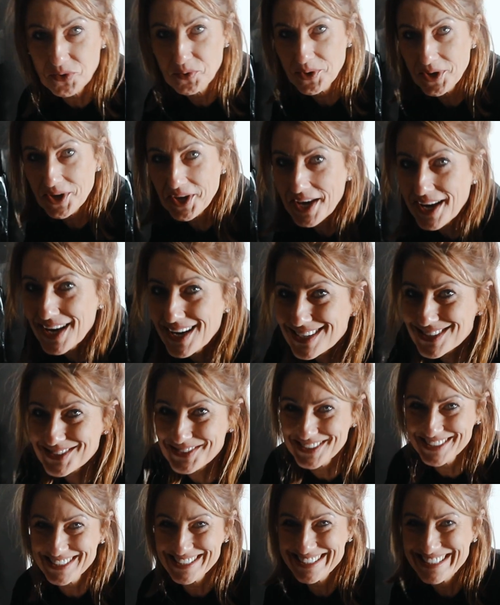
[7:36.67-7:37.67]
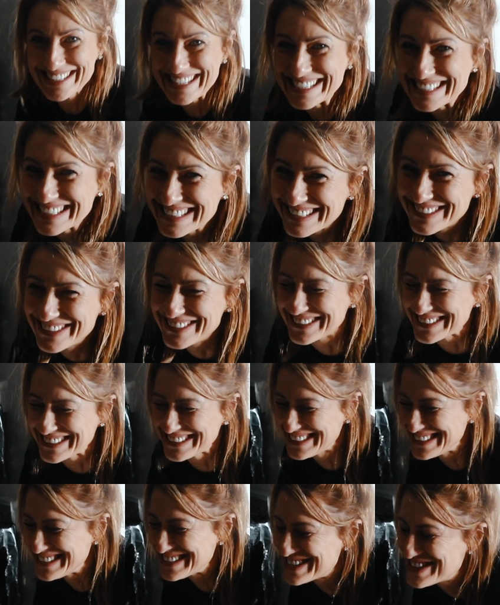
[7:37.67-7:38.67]
workout will do
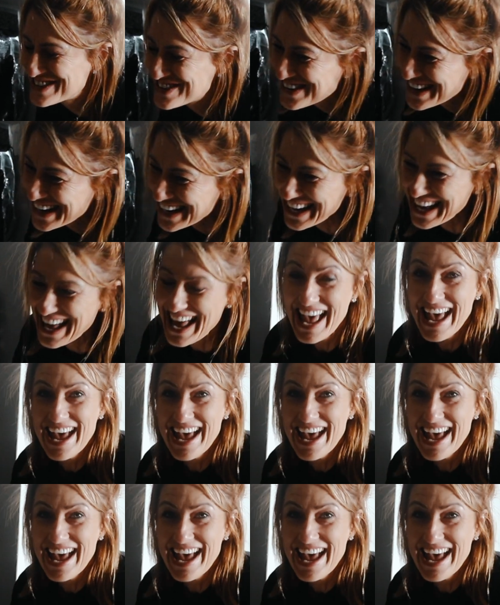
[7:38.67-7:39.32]
the trick.